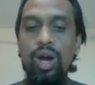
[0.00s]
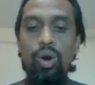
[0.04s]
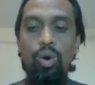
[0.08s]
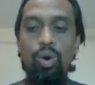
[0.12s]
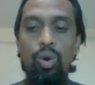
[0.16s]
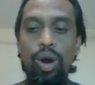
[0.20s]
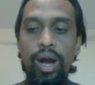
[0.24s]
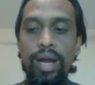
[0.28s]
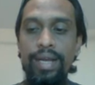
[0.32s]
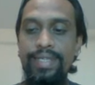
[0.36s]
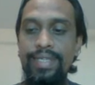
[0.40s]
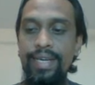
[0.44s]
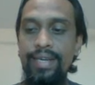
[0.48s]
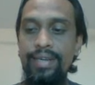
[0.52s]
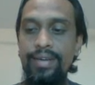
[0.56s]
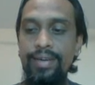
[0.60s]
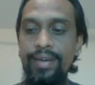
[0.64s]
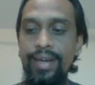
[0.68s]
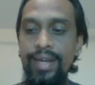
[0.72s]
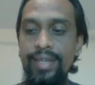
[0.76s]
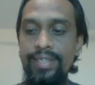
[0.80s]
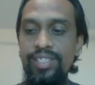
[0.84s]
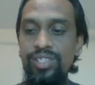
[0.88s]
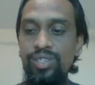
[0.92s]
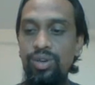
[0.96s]
white hat
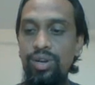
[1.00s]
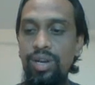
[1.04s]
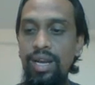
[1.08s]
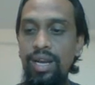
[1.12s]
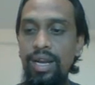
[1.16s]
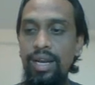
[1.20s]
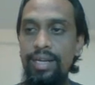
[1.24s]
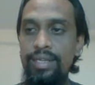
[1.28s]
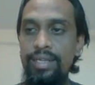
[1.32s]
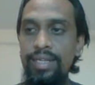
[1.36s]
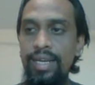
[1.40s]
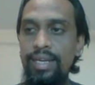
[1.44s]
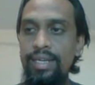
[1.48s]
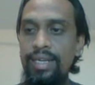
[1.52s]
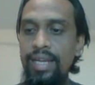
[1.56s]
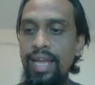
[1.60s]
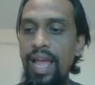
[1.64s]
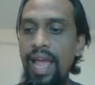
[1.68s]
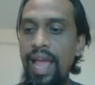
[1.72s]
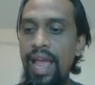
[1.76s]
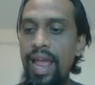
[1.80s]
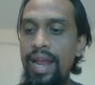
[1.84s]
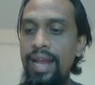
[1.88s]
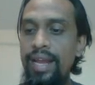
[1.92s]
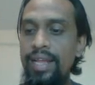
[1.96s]
SEO related,
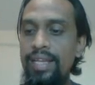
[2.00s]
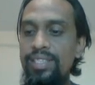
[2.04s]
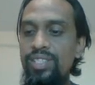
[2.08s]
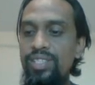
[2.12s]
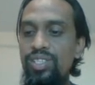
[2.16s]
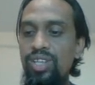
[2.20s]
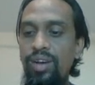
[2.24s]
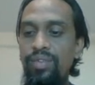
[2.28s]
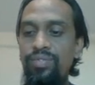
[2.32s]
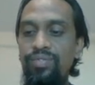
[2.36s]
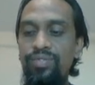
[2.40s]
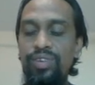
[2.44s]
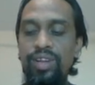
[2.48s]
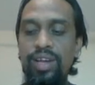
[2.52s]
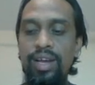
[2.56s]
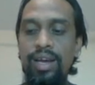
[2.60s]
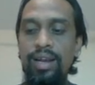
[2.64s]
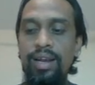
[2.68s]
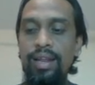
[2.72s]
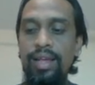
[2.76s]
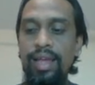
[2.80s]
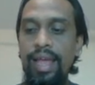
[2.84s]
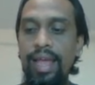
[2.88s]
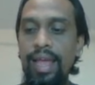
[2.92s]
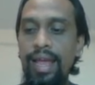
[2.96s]
any
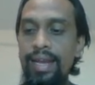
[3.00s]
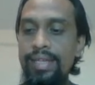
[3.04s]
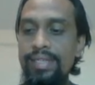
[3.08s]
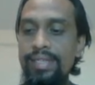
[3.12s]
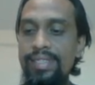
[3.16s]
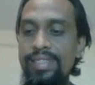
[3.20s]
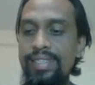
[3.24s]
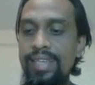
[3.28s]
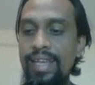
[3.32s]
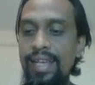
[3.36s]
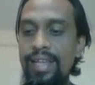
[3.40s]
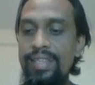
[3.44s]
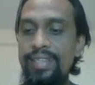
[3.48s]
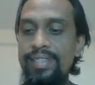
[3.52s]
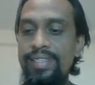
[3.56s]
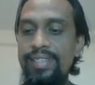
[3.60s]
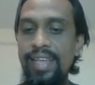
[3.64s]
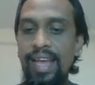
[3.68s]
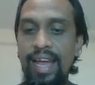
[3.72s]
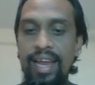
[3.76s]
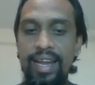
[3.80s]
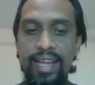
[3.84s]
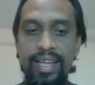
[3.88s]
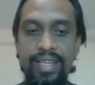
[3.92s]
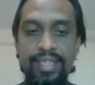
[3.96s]
software, any sales,
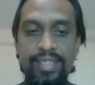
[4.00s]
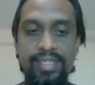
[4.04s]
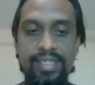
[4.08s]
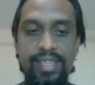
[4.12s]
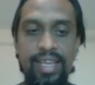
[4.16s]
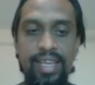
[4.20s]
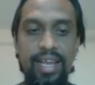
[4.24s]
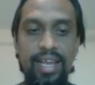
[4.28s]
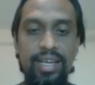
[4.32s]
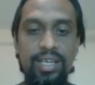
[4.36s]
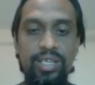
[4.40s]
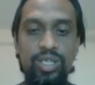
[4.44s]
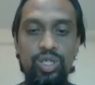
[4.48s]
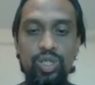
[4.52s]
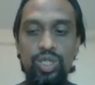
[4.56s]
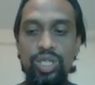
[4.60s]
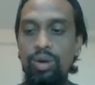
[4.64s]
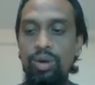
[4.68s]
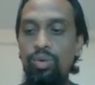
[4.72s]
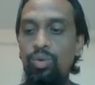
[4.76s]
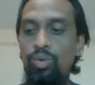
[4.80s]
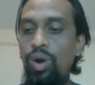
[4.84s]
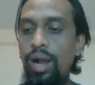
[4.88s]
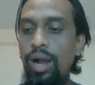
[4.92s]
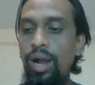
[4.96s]
any skill to the
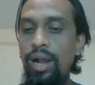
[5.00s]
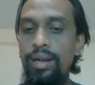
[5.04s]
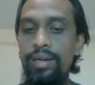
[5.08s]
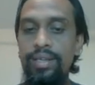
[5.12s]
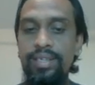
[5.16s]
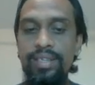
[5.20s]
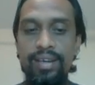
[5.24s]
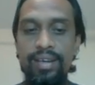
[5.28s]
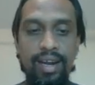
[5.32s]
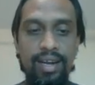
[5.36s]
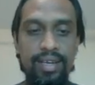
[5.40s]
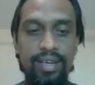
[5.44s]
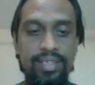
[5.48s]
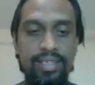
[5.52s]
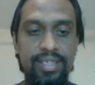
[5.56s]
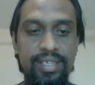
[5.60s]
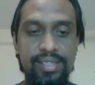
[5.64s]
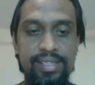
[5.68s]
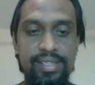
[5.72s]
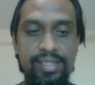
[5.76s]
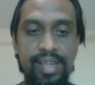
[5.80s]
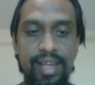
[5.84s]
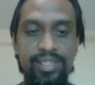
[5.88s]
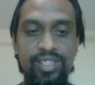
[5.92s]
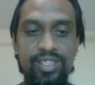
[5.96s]
world
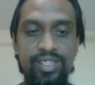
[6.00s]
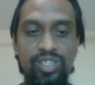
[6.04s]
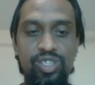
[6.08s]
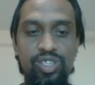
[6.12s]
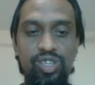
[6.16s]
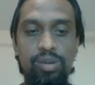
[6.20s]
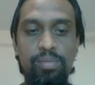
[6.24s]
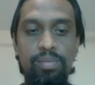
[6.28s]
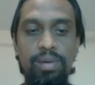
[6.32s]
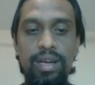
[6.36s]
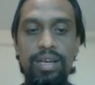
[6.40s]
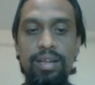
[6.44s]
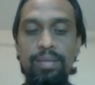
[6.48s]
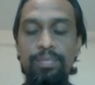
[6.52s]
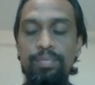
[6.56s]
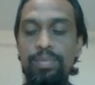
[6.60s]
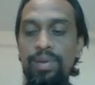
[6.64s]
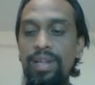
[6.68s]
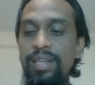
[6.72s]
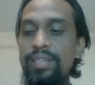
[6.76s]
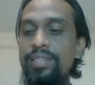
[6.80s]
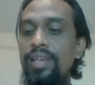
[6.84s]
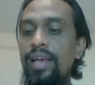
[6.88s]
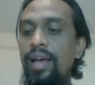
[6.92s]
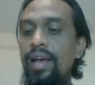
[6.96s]
largest SEO
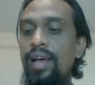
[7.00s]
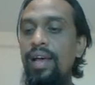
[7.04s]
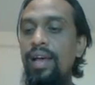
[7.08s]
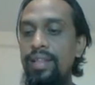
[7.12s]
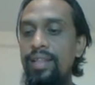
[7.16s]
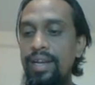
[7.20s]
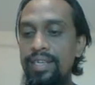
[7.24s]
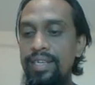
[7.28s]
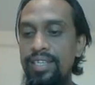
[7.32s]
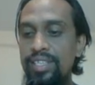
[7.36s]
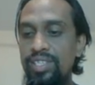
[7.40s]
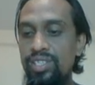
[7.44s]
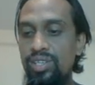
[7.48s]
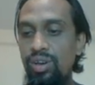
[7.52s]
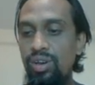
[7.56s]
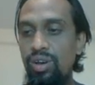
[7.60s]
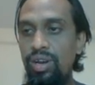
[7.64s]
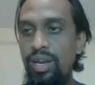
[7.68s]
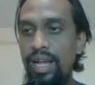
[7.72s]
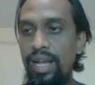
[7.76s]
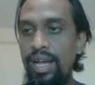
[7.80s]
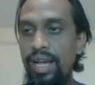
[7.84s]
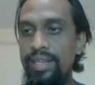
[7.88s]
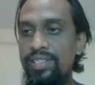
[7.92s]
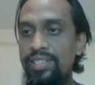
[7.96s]
marketplace that is
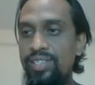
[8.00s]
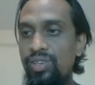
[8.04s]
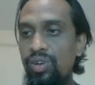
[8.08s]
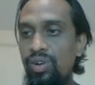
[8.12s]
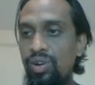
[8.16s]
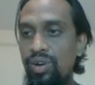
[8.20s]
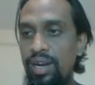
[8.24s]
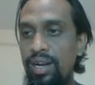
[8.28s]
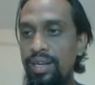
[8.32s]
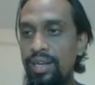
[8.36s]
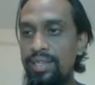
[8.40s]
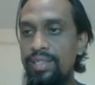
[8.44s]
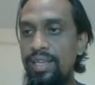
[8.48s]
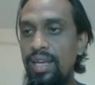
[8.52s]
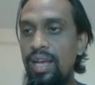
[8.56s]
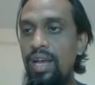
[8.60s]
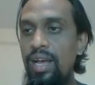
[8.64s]
called SEOClerks.